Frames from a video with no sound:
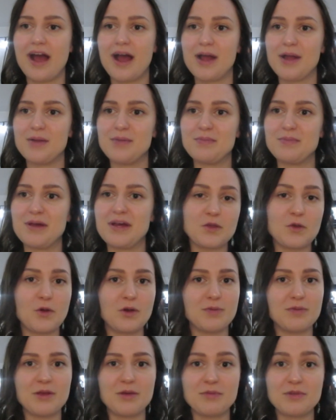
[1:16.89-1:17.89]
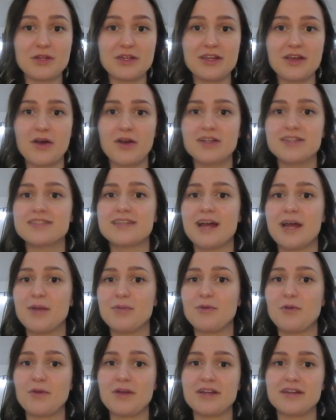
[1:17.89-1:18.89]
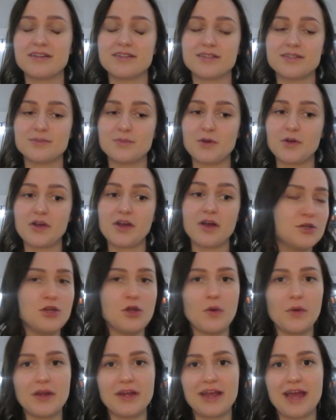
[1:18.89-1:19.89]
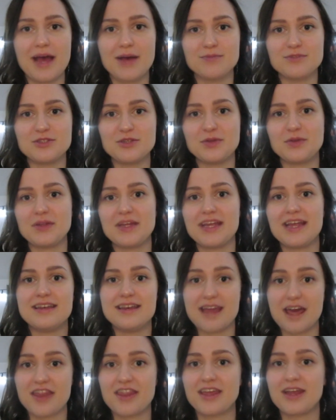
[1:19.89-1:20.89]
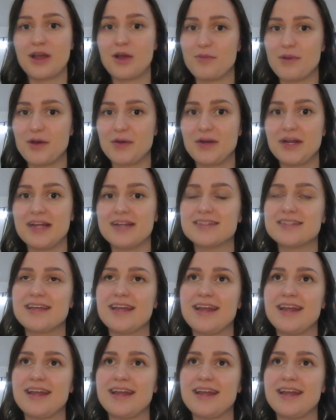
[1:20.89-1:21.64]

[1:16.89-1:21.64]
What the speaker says: I am going to be completely honest, I'm going into this book knowing absolutely nothing about it,